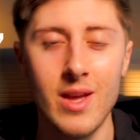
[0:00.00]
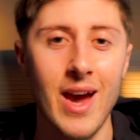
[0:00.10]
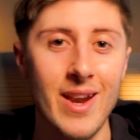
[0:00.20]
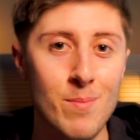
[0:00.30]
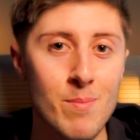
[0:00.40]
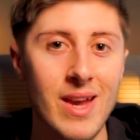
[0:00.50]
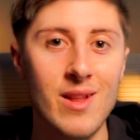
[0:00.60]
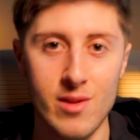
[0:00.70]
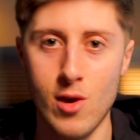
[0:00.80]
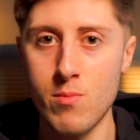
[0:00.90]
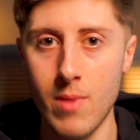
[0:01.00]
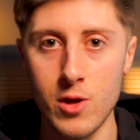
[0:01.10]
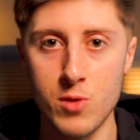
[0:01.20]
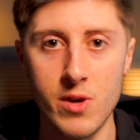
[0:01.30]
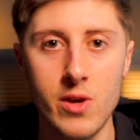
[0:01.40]
And it means so
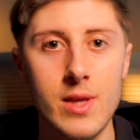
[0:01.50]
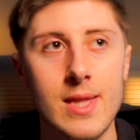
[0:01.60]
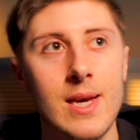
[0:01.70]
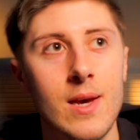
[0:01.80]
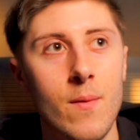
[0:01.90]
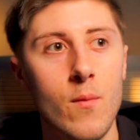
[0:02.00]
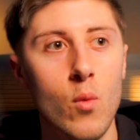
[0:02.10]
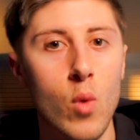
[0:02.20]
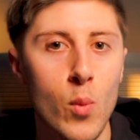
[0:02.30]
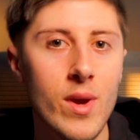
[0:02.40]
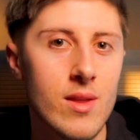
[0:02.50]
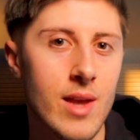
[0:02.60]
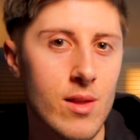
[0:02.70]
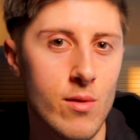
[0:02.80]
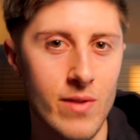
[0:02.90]
much because what we
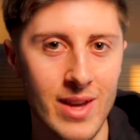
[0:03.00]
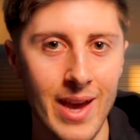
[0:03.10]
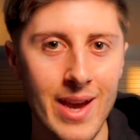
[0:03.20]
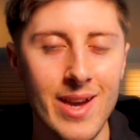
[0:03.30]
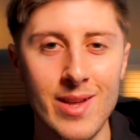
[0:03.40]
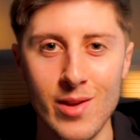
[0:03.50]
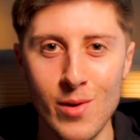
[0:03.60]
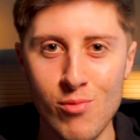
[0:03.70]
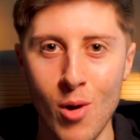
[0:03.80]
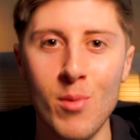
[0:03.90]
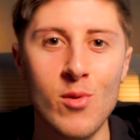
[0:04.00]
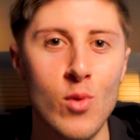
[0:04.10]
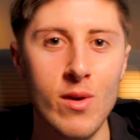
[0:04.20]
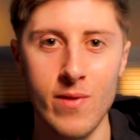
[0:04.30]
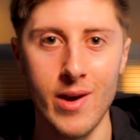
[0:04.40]
tend to forget is that the problems we
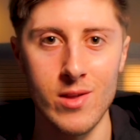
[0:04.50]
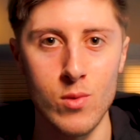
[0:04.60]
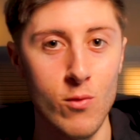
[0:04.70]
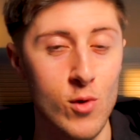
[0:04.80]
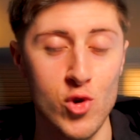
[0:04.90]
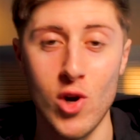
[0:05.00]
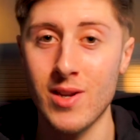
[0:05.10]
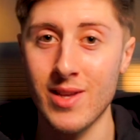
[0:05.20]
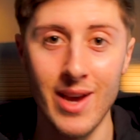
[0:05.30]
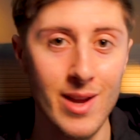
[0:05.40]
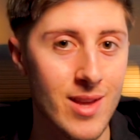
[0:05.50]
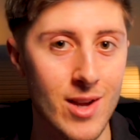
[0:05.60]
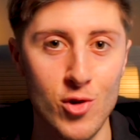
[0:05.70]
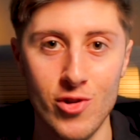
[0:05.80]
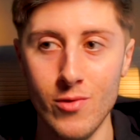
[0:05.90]
face, whether we're trying to get attention,